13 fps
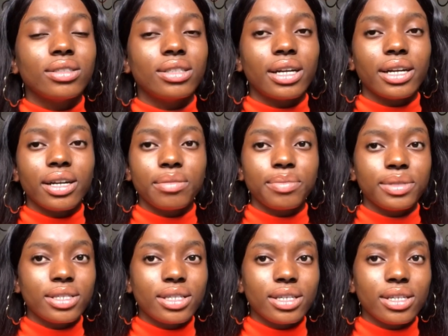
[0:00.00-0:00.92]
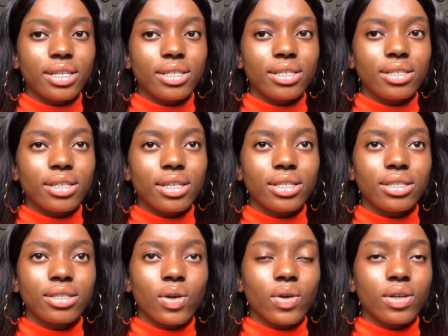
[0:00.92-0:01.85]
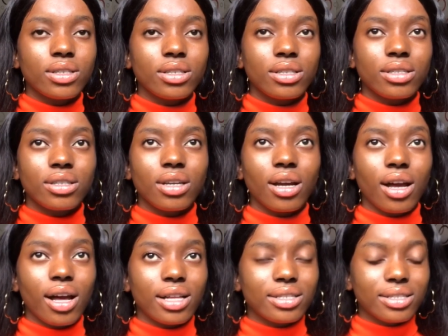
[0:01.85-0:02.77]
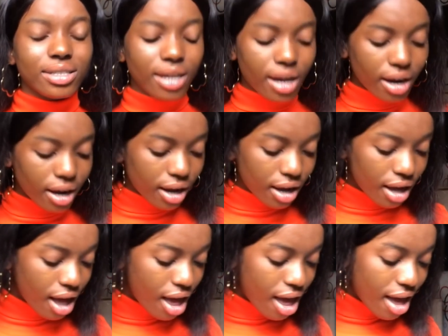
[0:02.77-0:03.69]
diabetes, it causes heart attack,